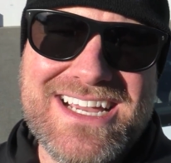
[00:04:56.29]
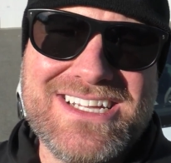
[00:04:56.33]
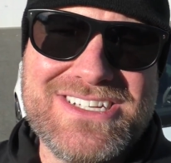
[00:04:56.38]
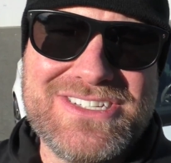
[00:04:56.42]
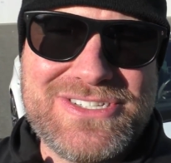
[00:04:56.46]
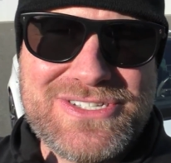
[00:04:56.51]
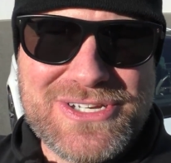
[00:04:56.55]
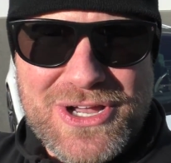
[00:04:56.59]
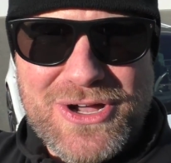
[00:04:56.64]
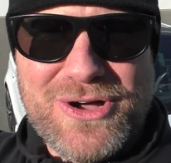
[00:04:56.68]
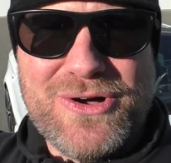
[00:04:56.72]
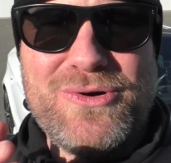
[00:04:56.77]

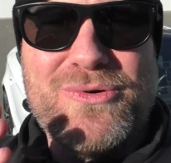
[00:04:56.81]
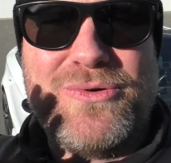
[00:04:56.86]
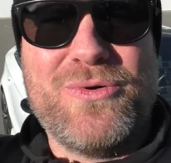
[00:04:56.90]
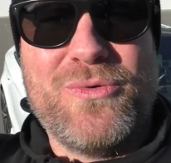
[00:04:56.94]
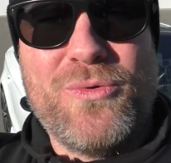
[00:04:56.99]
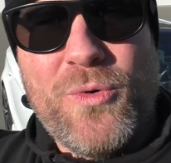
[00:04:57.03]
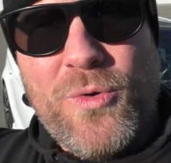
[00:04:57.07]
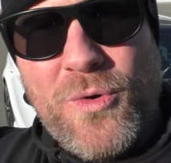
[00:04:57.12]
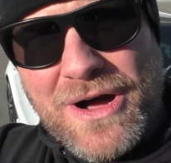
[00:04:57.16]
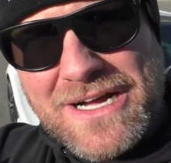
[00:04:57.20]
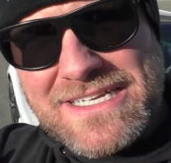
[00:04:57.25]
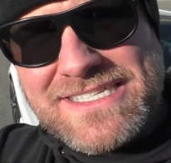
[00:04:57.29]
So
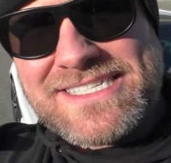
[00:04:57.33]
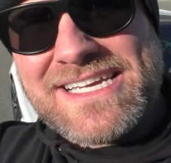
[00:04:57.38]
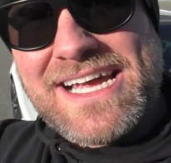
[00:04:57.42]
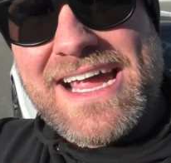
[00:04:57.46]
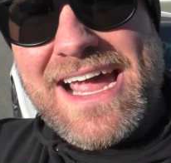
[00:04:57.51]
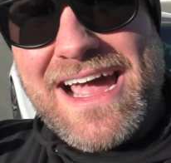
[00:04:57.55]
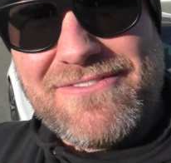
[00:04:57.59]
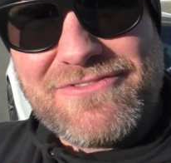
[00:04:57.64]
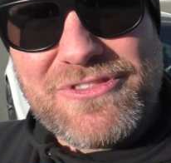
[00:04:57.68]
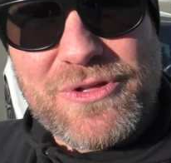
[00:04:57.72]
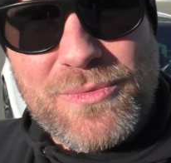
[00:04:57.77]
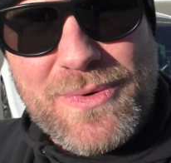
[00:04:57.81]
once I
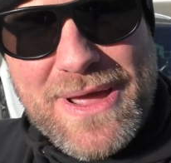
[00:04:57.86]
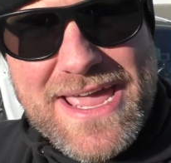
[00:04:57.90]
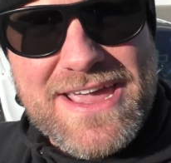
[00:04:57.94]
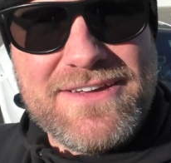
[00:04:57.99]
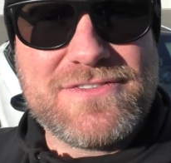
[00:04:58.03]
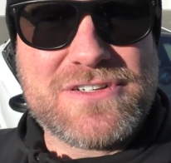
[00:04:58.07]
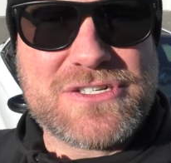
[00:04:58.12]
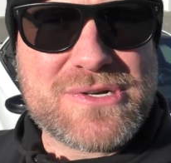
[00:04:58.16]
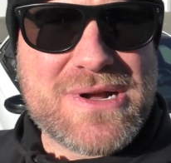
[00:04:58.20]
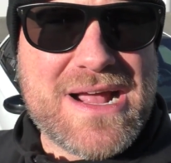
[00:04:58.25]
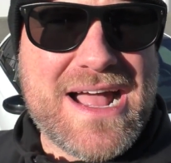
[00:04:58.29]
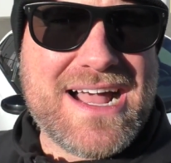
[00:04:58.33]
have the
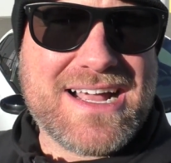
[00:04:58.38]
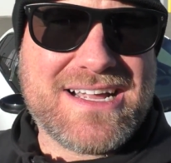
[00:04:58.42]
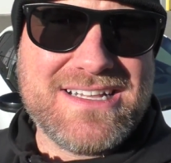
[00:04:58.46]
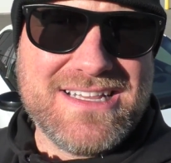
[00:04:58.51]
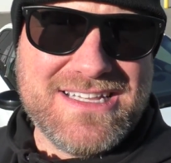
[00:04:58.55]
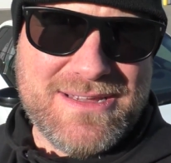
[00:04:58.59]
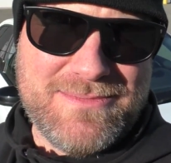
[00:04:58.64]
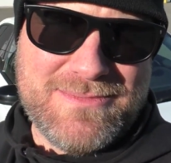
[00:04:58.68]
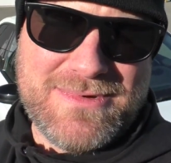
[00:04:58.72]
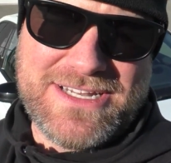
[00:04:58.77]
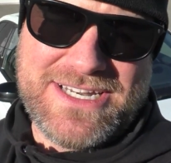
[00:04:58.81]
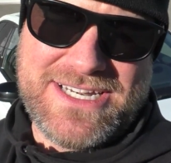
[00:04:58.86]
Wavetrac
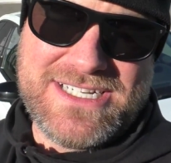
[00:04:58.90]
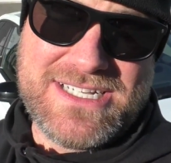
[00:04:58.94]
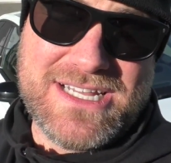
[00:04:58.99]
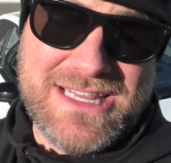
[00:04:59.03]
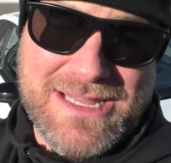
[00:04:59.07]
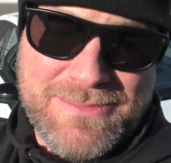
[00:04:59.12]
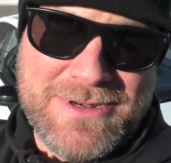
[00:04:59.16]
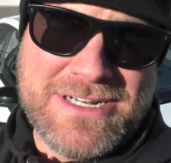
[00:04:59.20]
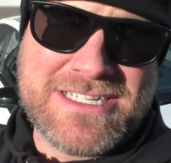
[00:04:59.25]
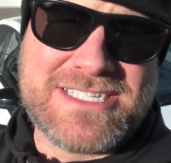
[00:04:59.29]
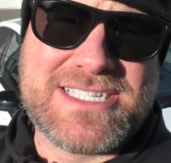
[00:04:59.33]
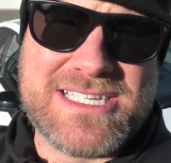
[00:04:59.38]

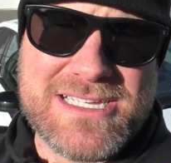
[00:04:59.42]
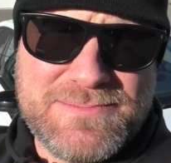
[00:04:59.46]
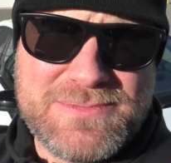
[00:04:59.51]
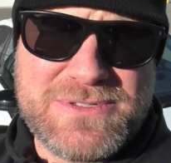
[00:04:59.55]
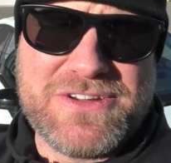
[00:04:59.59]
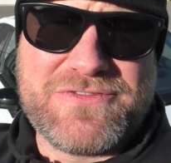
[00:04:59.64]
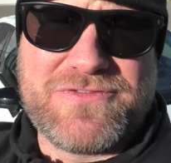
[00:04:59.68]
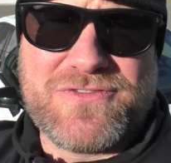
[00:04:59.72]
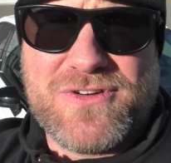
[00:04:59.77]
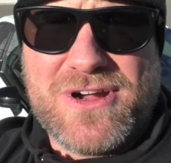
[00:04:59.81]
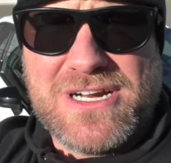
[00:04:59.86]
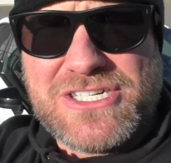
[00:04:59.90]
limited slip
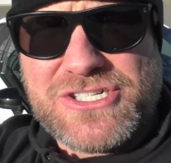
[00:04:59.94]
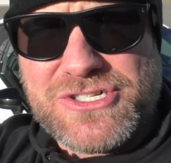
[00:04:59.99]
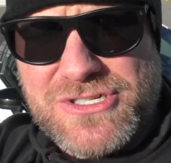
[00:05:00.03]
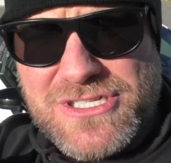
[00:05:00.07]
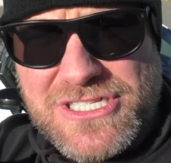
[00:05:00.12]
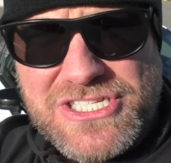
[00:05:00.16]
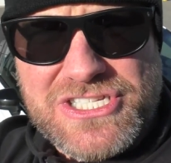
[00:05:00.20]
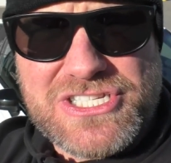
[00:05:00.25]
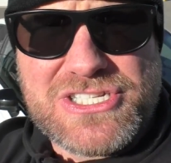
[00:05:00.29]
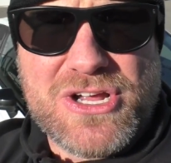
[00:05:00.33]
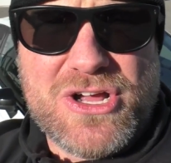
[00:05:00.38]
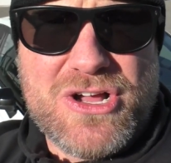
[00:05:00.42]
differential
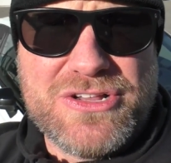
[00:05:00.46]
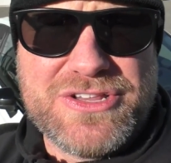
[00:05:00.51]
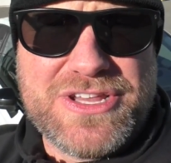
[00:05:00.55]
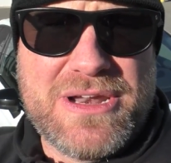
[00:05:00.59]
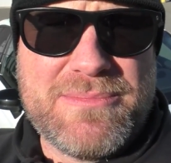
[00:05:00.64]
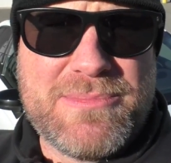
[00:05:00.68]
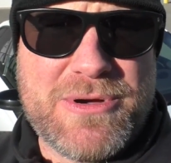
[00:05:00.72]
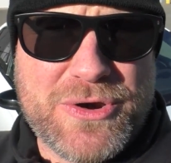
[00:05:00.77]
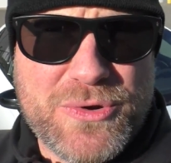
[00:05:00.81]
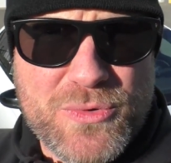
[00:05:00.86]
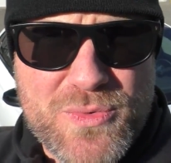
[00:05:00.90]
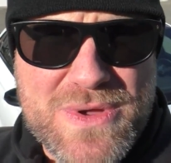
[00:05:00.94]
installed in
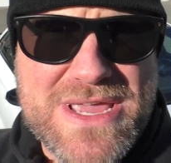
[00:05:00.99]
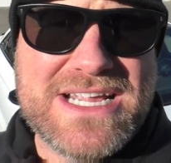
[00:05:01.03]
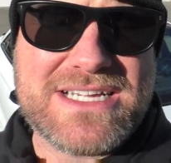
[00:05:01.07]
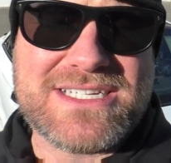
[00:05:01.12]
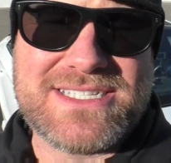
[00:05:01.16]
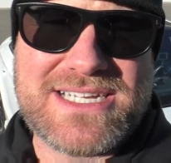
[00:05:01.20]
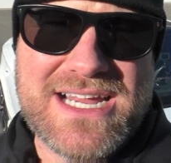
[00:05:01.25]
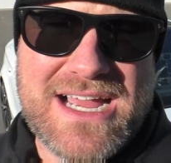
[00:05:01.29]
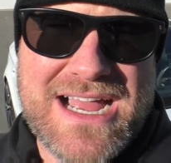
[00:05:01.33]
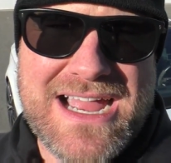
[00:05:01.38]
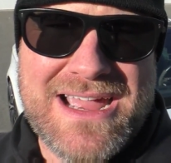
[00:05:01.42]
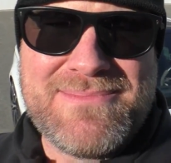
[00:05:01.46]
about a week's
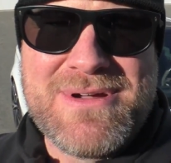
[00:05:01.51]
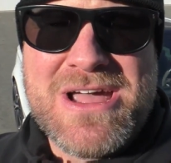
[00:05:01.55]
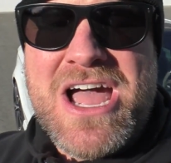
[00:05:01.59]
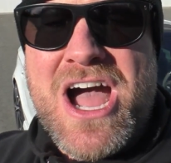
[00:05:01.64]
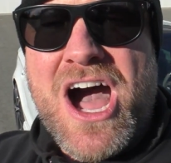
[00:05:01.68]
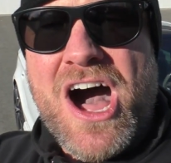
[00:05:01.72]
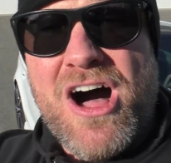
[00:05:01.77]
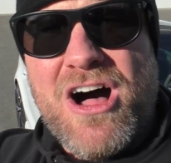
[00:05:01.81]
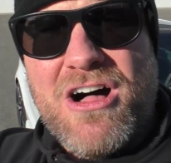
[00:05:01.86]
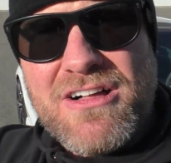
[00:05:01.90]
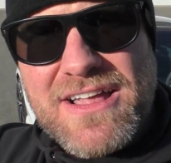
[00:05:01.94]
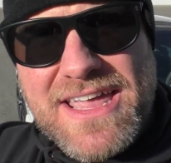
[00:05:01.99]
time,
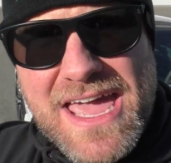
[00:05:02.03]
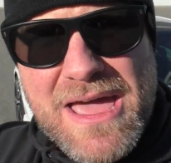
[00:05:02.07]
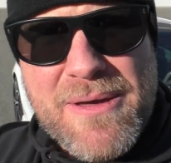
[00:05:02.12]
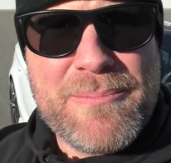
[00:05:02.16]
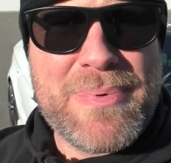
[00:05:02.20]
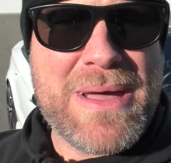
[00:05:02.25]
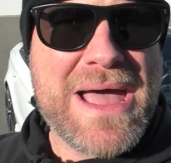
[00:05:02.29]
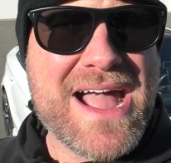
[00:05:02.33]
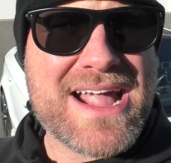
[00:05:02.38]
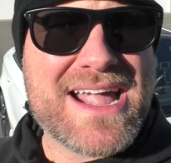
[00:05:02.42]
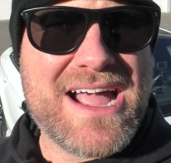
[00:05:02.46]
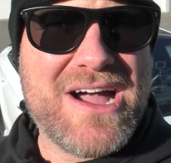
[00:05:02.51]
I'll get
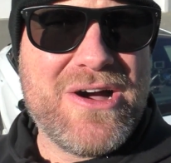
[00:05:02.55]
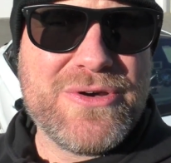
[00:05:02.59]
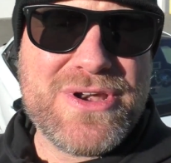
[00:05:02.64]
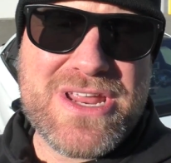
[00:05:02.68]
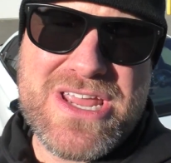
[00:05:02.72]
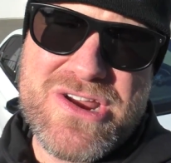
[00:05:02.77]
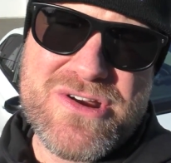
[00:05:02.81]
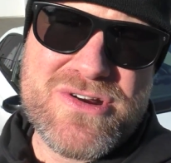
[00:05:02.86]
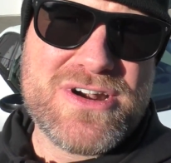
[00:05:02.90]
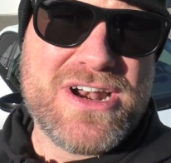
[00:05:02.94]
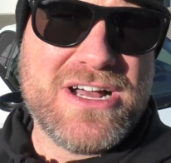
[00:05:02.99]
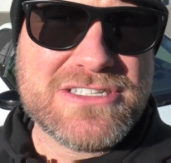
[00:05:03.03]
back out
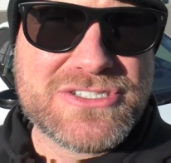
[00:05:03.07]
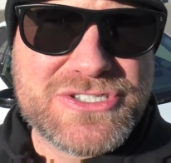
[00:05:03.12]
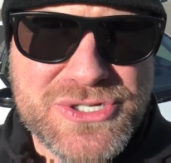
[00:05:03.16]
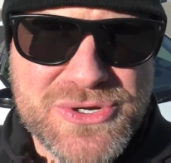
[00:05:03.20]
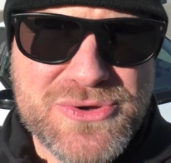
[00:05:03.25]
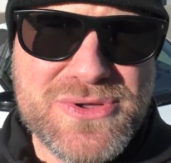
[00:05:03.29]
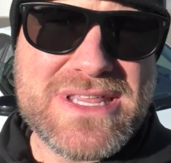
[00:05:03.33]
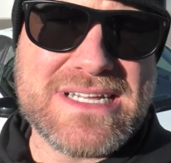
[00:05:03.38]
here and I'll do